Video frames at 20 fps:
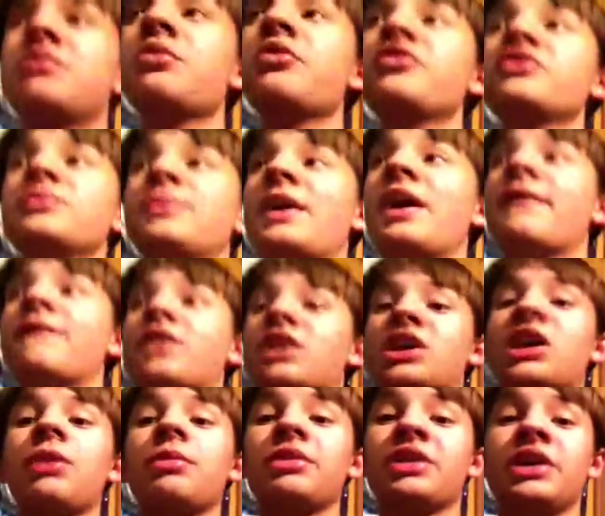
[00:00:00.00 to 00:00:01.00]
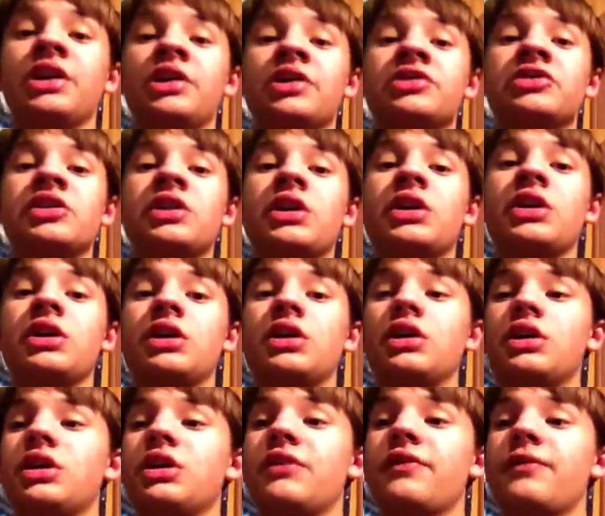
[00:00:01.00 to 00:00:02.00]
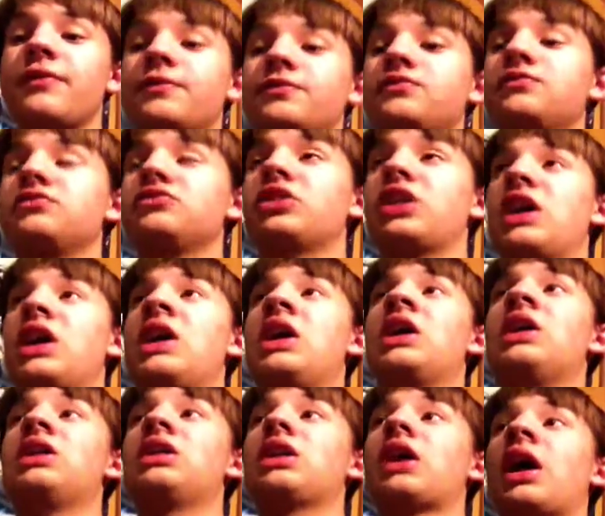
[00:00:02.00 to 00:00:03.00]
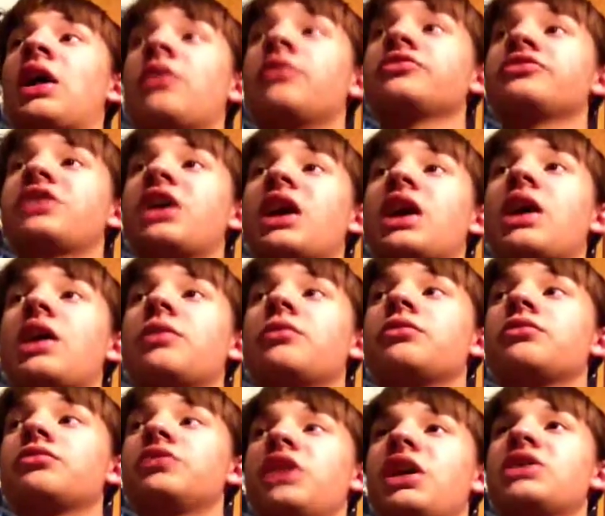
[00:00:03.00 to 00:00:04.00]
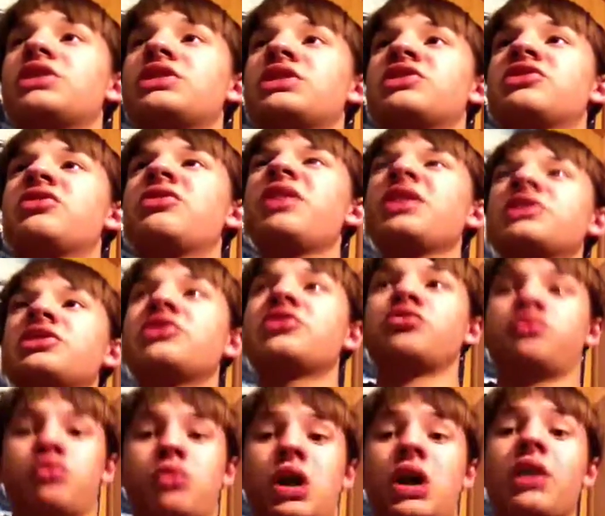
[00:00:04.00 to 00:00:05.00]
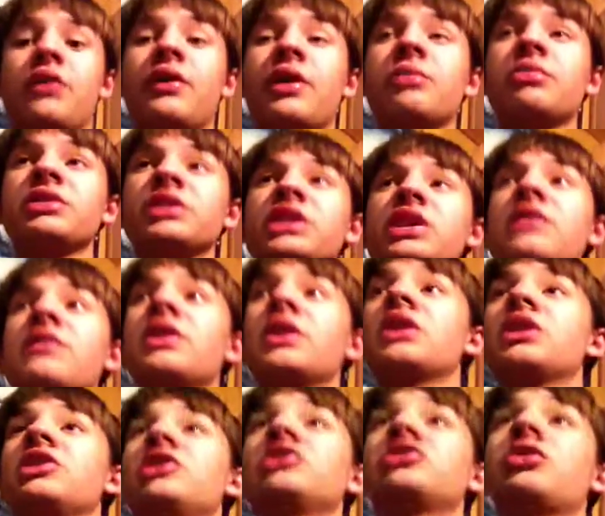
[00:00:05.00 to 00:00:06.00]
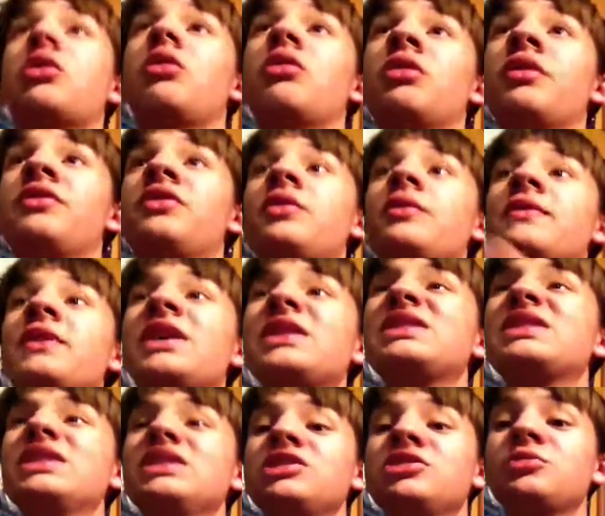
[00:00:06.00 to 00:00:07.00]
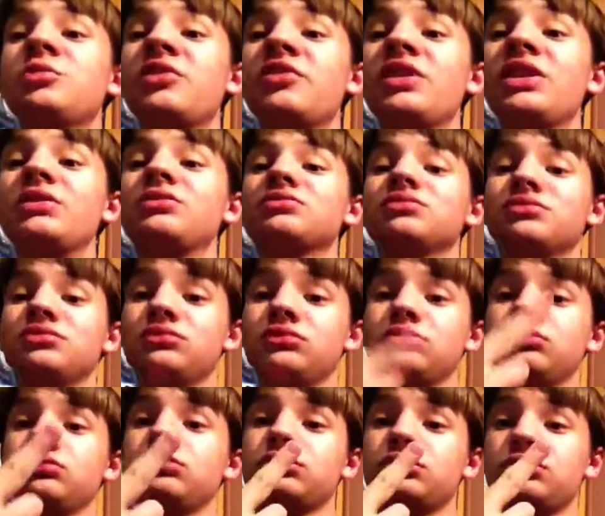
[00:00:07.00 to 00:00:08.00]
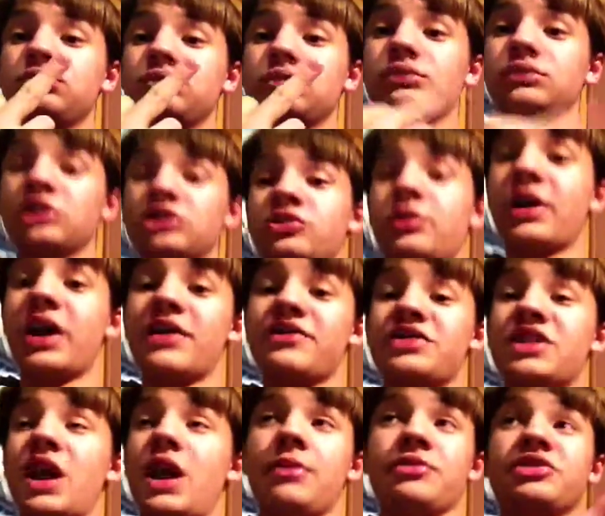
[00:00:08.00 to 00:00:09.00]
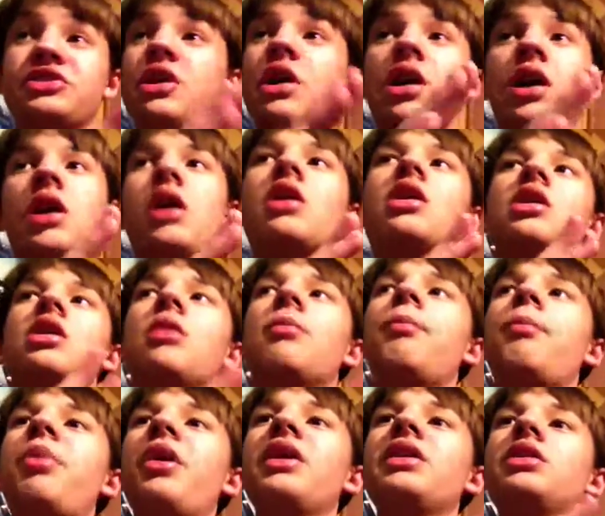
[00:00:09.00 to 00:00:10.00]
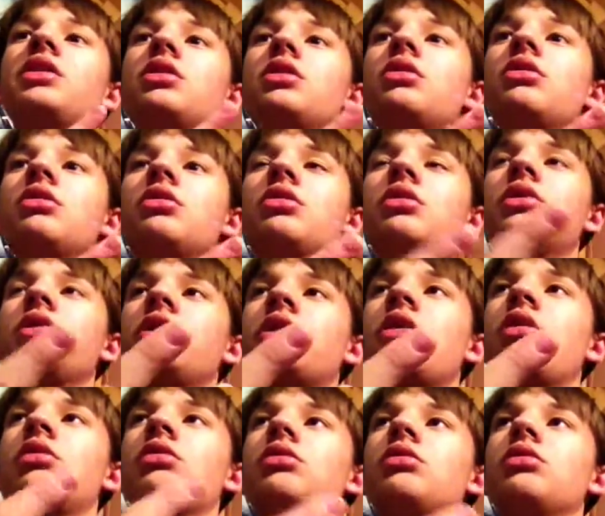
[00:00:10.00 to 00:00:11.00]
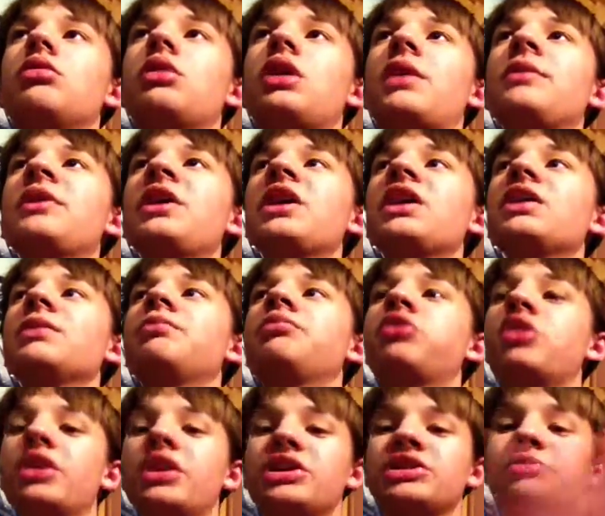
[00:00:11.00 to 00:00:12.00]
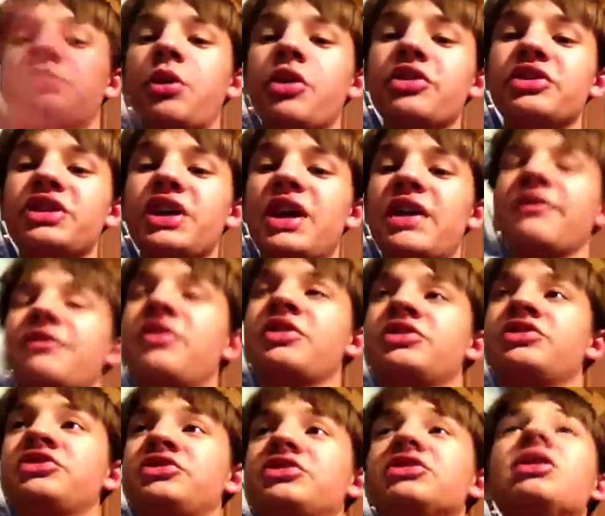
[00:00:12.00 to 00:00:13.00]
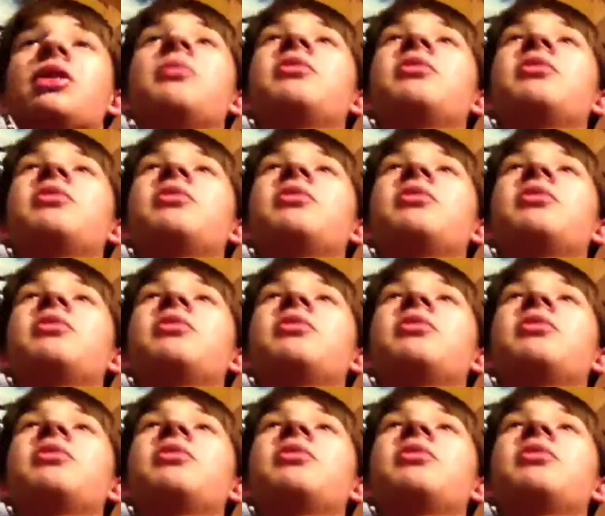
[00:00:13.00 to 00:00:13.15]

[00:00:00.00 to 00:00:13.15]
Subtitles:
movie's been out for a couple years, and I don't think since 2012, I believe. So if you have not seen this movie, that's what I had to say. I'm sorry, but you know, I'm not gonna put a spoiler tag for a